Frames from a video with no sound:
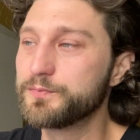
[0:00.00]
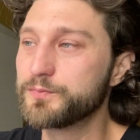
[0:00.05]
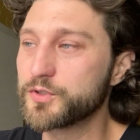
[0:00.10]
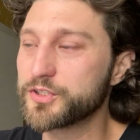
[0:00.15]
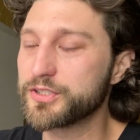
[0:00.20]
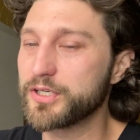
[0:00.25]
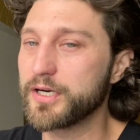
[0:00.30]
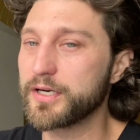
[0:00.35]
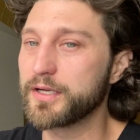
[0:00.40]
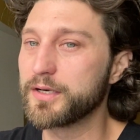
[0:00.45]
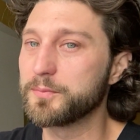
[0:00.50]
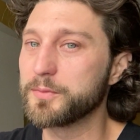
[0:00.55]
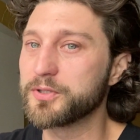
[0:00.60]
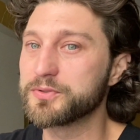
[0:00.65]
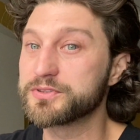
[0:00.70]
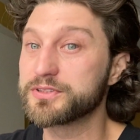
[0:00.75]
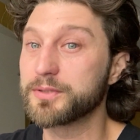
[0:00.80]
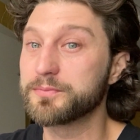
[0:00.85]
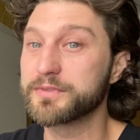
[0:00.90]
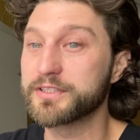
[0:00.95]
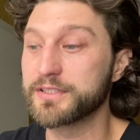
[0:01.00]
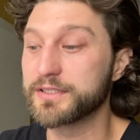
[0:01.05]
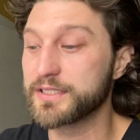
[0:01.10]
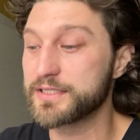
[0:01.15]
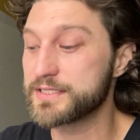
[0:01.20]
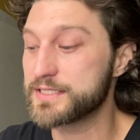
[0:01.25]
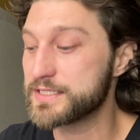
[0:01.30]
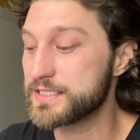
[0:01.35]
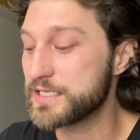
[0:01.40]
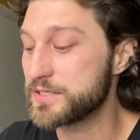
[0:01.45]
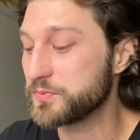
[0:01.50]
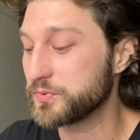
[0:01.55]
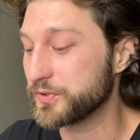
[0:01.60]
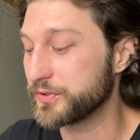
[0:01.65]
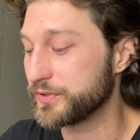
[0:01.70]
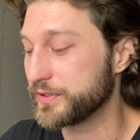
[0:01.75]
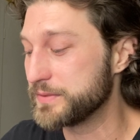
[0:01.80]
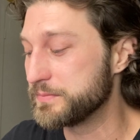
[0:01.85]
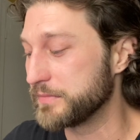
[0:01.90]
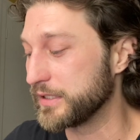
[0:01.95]
We're talking about something that's deep
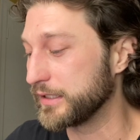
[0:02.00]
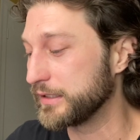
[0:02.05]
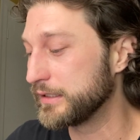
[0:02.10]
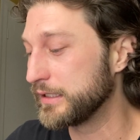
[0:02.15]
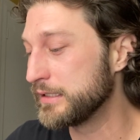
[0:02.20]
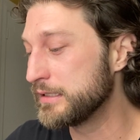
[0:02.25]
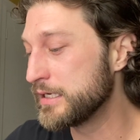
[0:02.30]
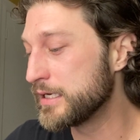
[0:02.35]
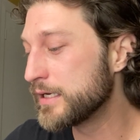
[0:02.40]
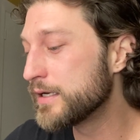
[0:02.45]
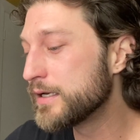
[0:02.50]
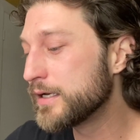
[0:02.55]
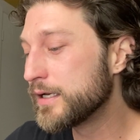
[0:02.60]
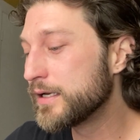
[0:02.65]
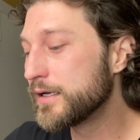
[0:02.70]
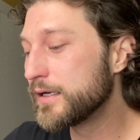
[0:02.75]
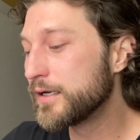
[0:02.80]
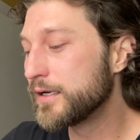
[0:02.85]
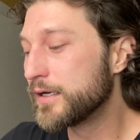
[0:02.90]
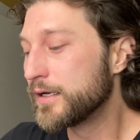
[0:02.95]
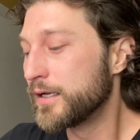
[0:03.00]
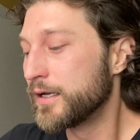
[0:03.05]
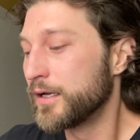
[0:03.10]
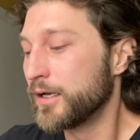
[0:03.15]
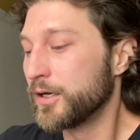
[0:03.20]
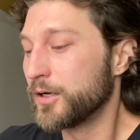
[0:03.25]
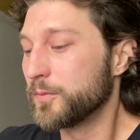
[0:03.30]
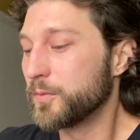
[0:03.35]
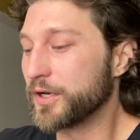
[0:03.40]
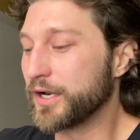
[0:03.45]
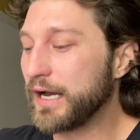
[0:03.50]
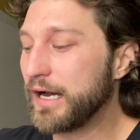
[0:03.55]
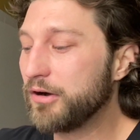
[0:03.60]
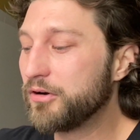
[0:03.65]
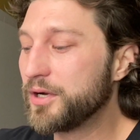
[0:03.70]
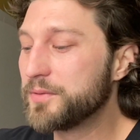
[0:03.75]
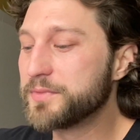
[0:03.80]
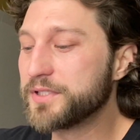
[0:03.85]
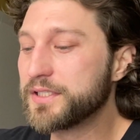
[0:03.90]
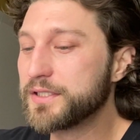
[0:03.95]
within me. But
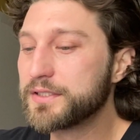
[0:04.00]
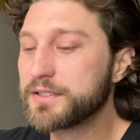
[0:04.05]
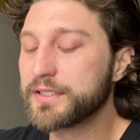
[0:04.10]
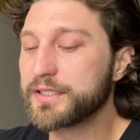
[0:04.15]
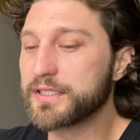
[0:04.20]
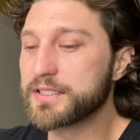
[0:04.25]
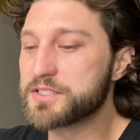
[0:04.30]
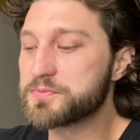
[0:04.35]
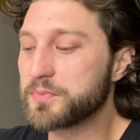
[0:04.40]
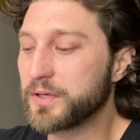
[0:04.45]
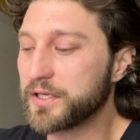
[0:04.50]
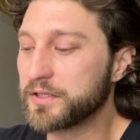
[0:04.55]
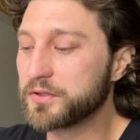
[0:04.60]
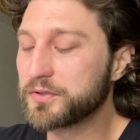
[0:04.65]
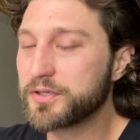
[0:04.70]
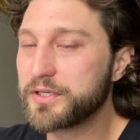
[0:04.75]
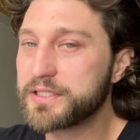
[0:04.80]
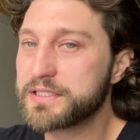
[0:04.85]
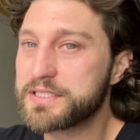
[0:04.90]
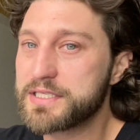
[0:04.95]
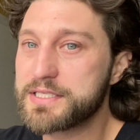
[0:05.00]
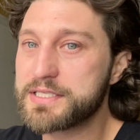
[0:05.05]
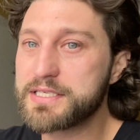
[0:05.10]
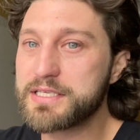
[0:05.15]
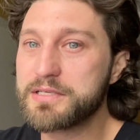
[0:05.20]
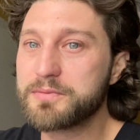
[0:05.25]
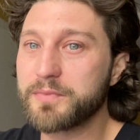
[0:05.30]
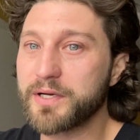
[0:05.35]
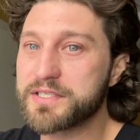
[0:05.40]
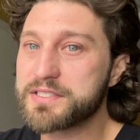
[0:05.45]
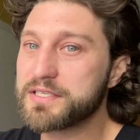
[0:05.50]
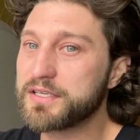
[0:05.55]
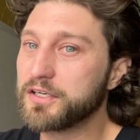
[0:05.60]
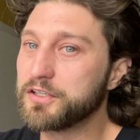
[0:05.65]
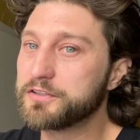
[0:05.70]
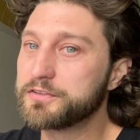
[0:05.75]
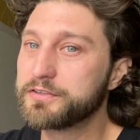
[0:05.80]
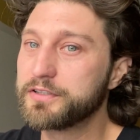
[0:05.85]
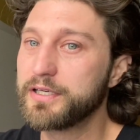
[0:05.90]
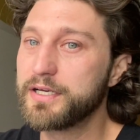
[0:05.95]
how I'm healing is by learning to see
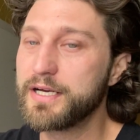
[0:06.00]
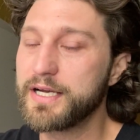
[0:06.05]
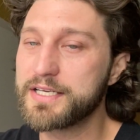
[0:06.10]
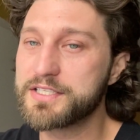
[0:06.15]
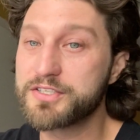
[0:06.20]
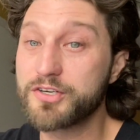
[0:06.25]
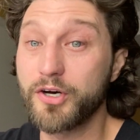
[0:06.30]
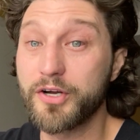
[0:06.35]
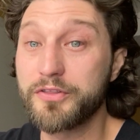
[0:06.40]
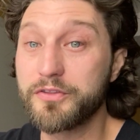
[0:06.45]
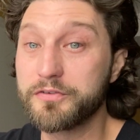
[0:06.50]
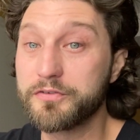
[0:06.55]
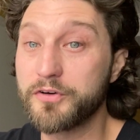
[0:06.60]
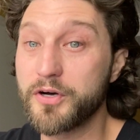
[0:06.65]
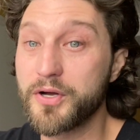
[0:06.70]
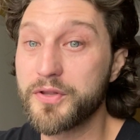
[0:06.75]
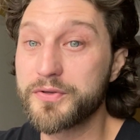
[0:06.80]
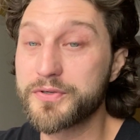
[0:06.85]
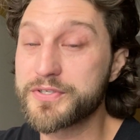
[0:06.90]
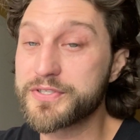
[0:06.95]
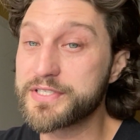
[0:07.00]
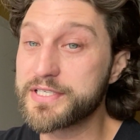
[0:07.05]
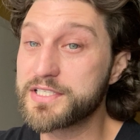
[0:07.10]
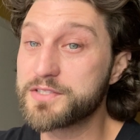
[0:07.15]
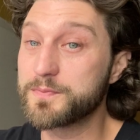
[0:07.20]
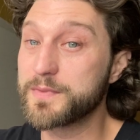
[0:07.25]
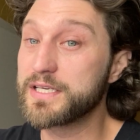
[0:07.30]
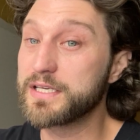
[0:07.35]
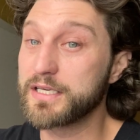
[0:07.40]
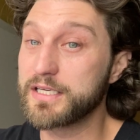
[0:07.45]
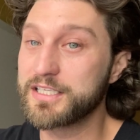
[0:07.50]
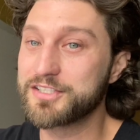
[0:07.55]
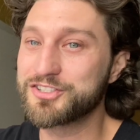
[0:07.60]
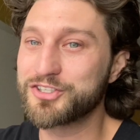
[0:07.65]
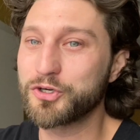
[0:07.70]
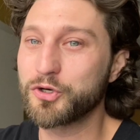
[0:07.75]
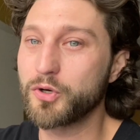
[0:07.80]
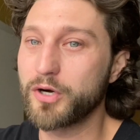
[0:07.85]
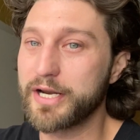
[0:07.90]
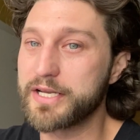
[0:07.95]
myself as God the Father sees me in
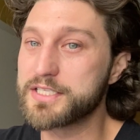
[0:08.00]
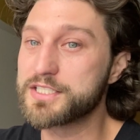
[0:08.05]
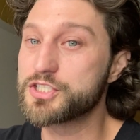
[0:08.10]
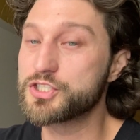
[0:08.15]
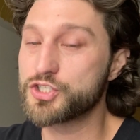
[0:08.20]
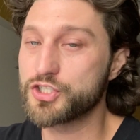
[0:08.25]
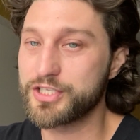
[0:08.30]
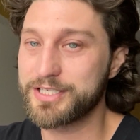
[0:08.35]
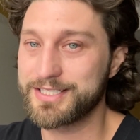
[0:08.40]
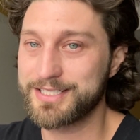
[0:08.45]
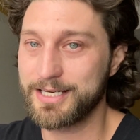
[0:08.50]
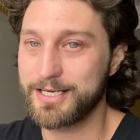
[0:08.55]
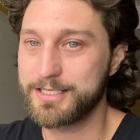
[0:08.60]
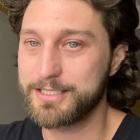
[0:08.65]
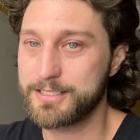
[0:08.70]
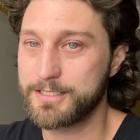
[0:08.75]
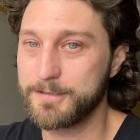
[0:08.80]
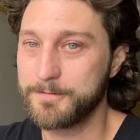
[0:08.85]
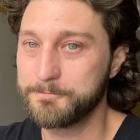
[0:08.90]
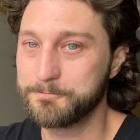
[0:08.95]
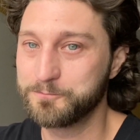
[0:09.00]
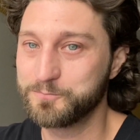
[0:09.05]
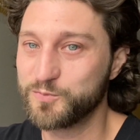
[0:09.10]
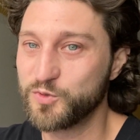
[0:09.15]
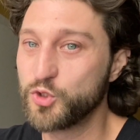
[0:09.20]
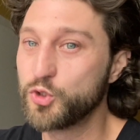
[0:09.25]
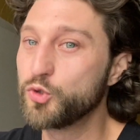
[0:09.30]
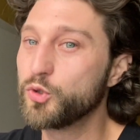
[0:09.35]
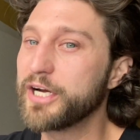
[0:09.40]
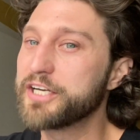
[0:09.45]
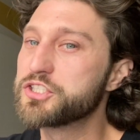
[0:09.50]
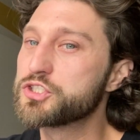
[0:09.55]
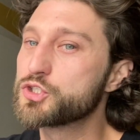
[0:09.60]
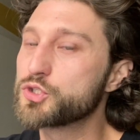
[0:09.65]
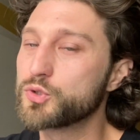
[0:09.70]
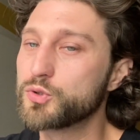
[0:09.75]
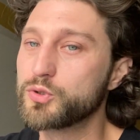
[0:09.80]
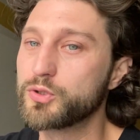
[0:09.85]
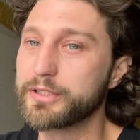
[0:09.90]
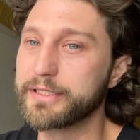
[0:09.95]
Christ Jesus, who I
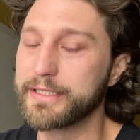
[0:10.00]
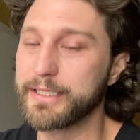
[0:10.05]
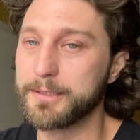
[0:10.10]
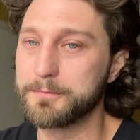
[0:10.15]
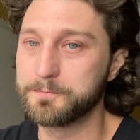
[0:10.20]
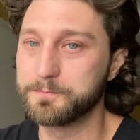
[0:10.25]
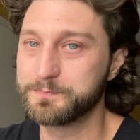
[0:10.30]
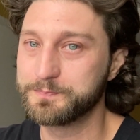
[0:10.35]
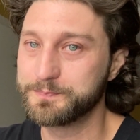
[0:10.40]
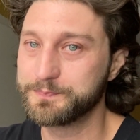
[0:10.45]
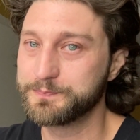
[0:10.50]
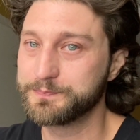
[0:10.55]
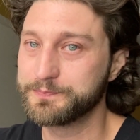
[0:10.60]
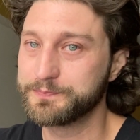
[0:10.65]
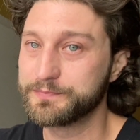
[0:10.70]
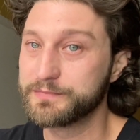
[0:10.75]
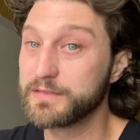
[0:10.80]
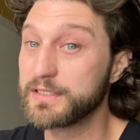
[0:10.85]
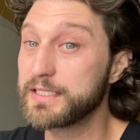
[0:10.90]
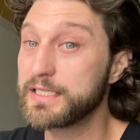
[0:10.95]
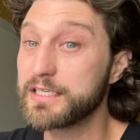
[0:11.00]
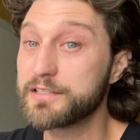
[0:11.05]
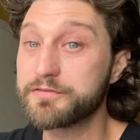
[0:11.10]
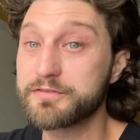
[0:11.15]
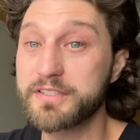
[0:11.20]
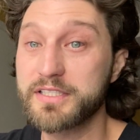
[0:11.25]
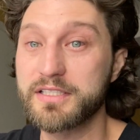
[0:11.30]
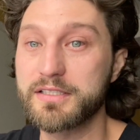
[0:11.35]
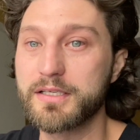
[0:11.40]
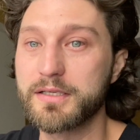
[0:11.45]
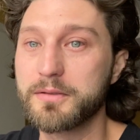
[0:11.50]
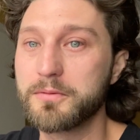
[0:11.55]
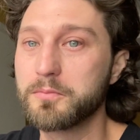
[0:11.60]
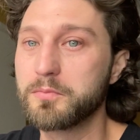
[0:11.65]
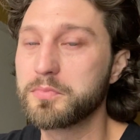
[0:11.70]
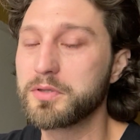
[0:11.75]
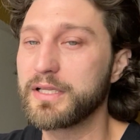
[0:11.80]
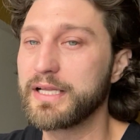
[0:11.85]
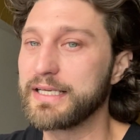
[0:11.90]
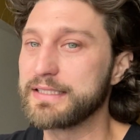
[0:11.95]
truly am, gifted,
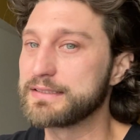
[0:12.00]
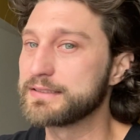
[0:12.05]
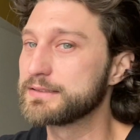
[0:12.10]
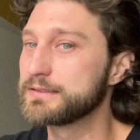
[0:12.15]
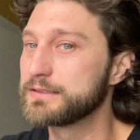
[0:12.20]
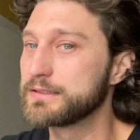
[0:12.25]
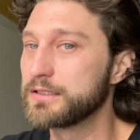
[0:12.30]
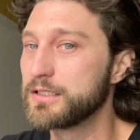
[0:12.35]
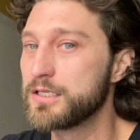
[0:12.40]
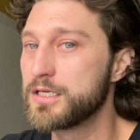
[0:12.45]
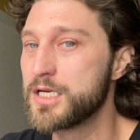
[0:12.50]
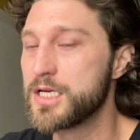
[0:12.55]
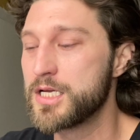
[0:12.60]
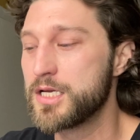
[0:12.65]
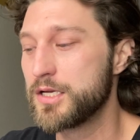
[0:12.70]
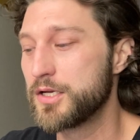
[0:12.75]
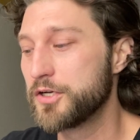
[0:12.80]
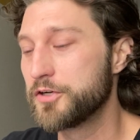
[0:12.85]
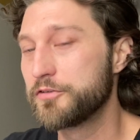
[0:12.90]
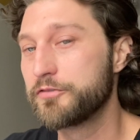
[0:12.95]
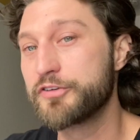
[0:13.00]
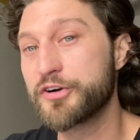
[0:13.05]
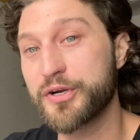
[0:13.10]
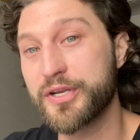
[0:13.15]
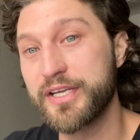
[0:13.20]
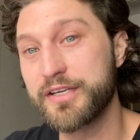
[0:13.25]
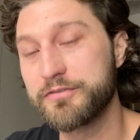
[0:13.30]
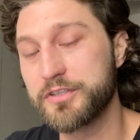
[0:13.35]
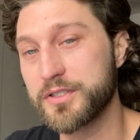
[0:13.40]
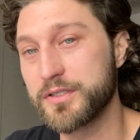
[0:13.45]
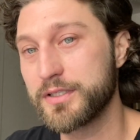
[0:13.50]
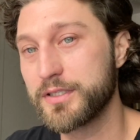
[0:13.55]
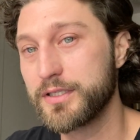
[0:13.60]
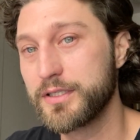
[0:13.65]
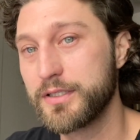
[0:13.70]
blessed, forgiven,